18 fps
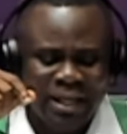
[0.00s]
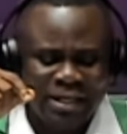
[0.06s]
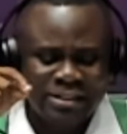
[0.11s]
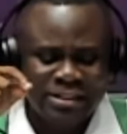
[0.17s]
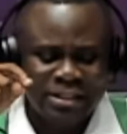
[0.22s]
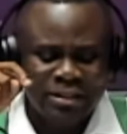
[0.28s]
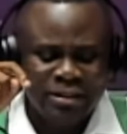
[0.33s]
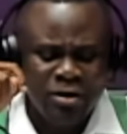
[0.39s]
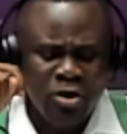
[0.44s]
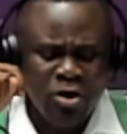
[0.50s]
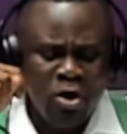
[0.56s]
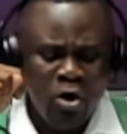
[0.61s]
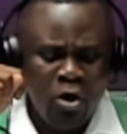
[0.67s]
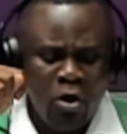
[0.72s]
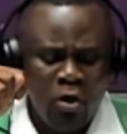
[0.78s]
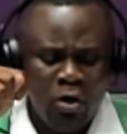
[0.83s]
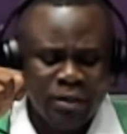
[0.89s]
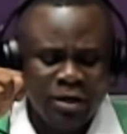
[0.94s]
election,
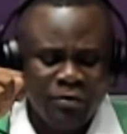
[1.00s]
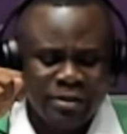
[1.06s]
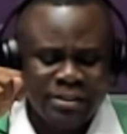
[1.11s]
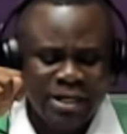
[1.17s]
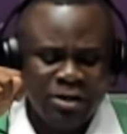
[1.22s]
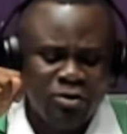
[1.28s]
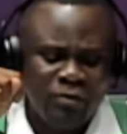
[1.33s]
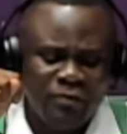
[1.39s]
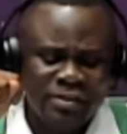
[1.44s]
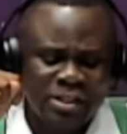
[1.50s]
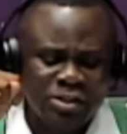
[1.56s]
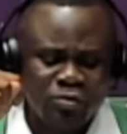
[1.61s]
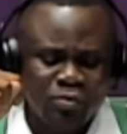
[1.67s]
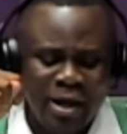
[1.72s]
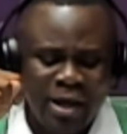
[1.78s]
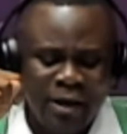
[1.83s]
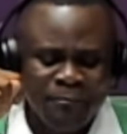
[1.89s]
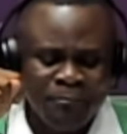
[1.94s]
all the return officers
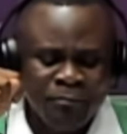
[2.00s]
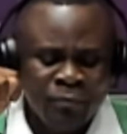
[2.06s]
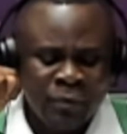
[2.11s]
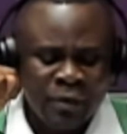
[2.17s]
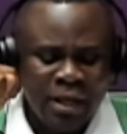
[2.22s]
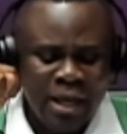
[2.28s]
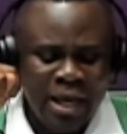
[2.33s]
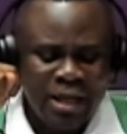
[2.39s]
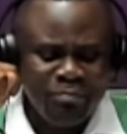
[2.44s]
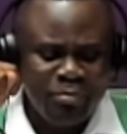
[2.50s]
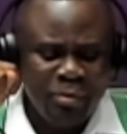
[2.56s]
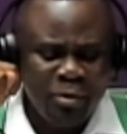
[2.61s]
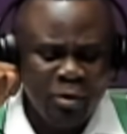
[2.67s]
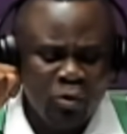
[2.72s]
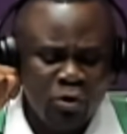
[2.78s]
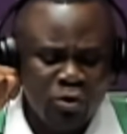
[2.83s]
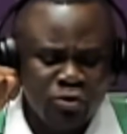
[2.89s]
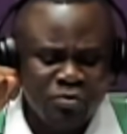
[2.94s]
were
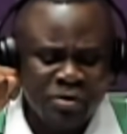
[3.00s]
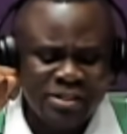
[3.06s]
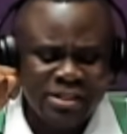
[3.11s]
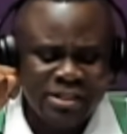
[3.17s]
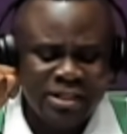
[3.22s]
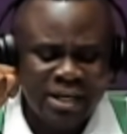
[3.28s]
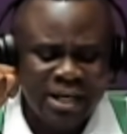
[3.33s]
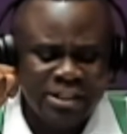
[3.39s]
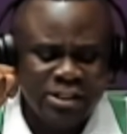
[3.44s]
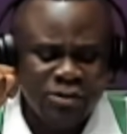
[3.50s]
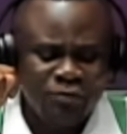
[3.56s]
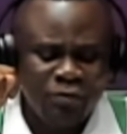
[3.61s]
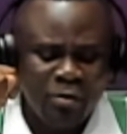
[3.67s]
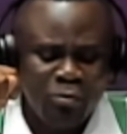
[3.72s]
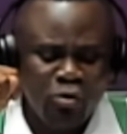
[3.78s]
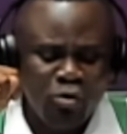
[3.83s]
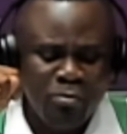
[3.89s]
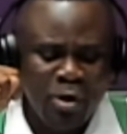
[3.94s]
NPP constituency executives
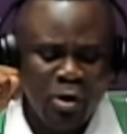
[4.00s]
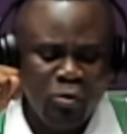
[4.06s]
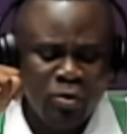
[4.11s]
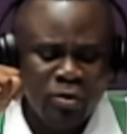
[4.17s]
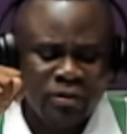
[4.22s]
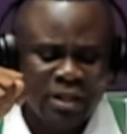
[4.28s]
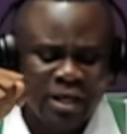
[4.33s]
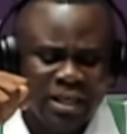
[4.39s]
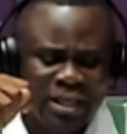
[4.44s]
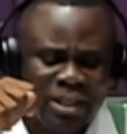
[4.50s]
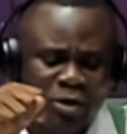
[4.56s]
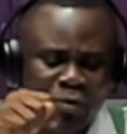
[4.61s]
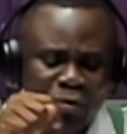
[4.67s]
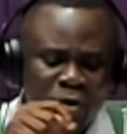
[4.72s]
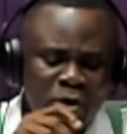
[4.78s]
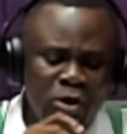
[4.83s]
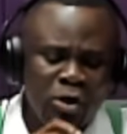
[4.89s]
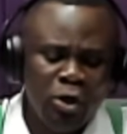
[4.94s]
from Kumewu. Thank
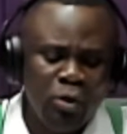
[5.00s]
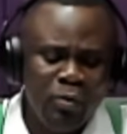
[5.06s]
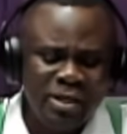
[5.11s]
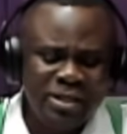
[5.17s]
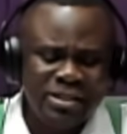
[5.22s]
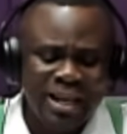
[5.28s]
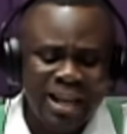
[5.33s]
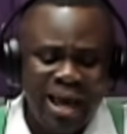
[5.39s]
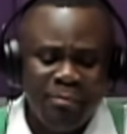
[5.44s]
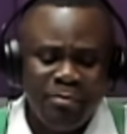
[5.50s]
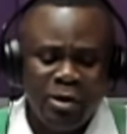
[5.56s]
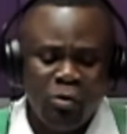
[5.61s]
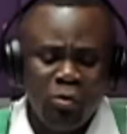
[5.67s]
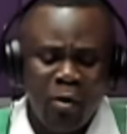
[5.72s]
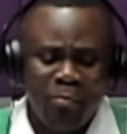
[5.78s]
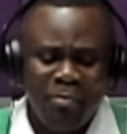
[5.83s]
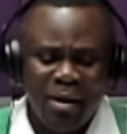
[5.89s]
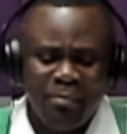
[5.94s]
you. Louis Labi,
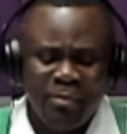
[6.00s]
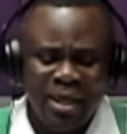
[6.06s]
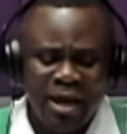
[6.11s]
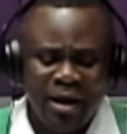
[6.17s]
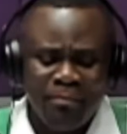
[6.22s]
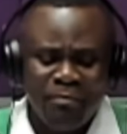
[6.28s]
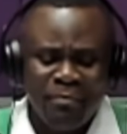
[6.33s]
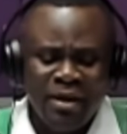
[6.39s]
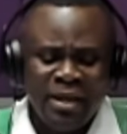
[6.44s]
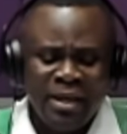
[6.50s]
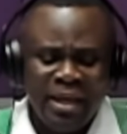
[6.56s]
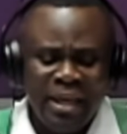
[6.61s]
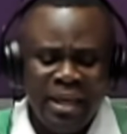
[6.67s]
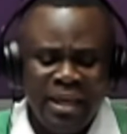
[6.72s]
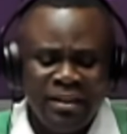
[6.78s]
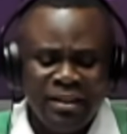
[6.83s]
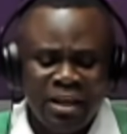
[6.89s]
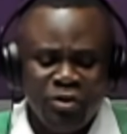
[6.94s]
who are Birmingham
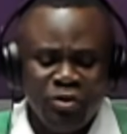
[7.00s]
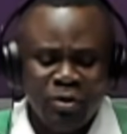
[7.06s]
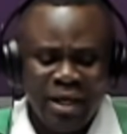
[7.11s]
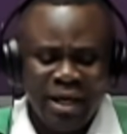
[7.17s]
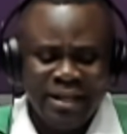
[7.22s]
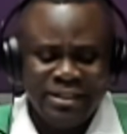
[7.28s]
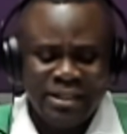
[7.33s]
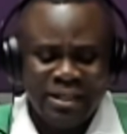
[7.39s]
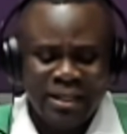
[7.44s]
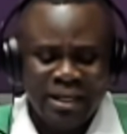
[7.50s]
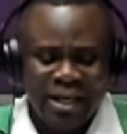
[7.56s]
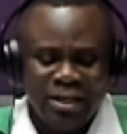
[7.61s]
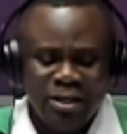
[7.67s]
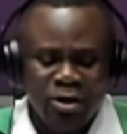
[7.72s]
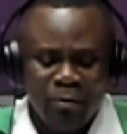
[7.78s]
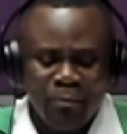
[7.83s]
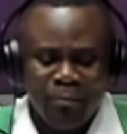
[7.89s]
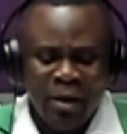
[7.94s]
in the United
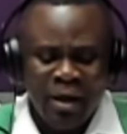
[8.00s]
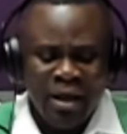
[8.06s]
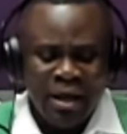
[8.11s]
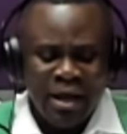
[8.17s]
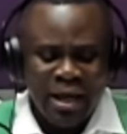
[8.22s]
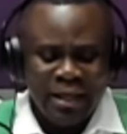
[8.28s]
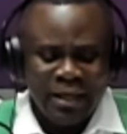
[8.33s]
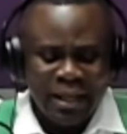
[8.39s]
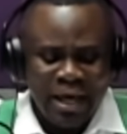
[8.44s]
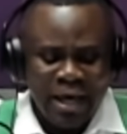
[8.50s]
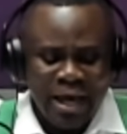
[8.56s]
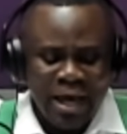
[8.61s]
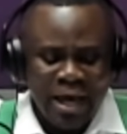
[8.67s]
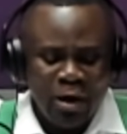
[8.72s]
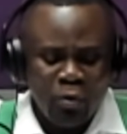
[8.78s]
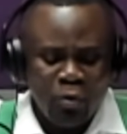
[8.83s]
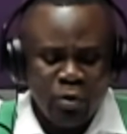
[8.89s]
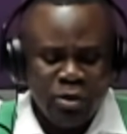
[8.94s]
Kingdom, and
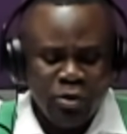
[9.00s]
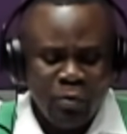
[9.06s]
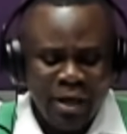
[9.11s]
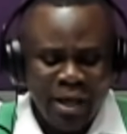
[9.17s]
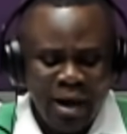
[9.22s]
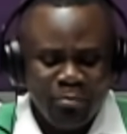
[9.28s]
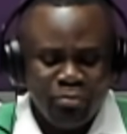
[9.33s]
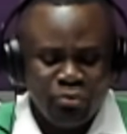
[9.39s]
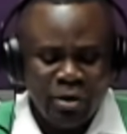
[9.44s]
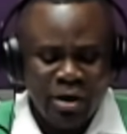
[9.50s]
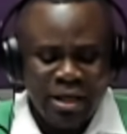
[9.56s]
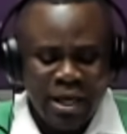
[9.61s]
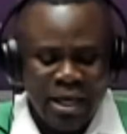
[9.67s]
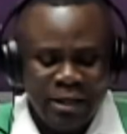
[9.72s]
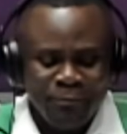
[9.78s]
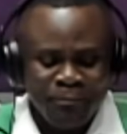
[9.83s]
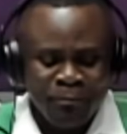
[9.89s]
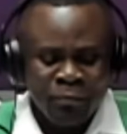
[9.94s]
Uduwe
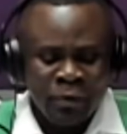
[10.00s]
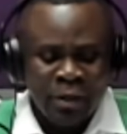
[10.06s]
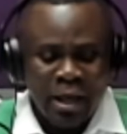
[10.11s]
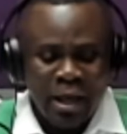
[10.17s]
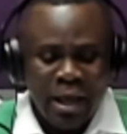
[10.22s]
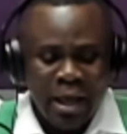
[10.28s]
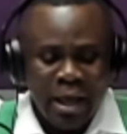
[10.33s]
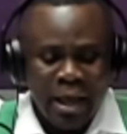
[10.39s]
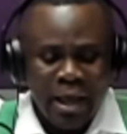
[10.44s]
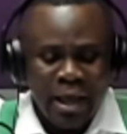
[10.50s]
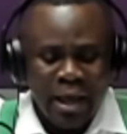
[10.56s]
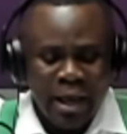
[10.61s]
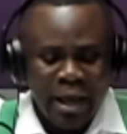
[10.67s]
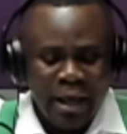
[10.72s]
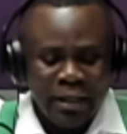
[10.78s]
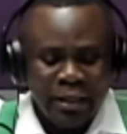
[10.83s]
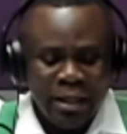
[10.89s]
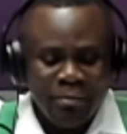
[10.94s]
Brain.
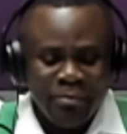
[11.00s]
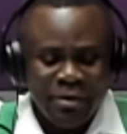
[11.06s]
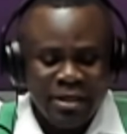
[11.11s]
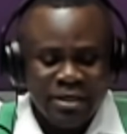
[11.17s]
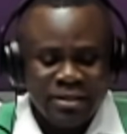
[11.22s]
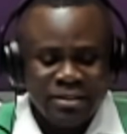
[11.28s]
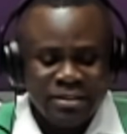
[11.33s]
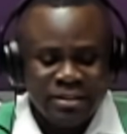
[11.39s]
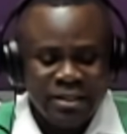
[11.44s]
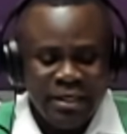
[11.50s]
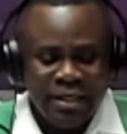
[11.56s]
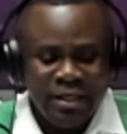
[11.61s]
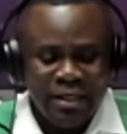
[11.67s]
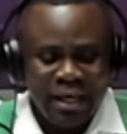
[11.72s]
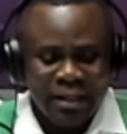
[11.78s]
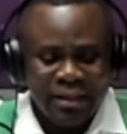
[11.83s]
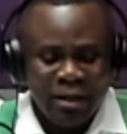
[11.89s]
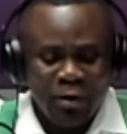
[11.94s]
Let me see
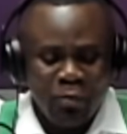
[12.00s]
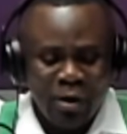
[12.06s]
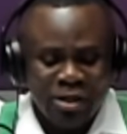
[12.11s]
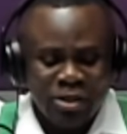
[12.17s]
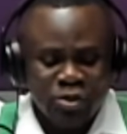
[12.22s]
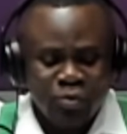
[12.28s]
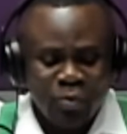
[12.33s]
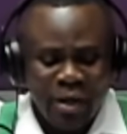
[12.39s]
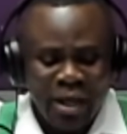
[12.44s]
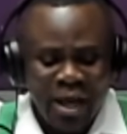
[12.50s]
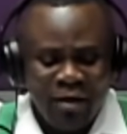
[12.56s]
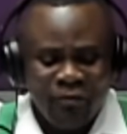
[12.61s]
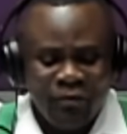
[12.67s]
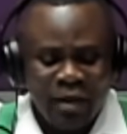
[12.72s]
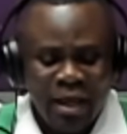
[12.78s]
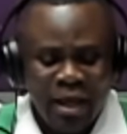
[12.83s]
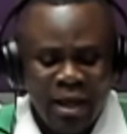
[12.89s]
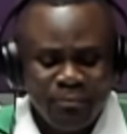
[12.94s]
the other ones we
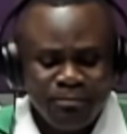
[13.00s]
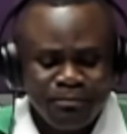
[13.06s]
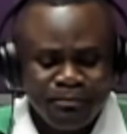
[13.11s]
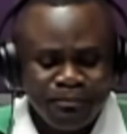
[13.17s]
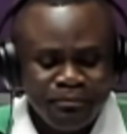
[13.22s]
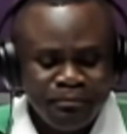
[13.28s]
have here.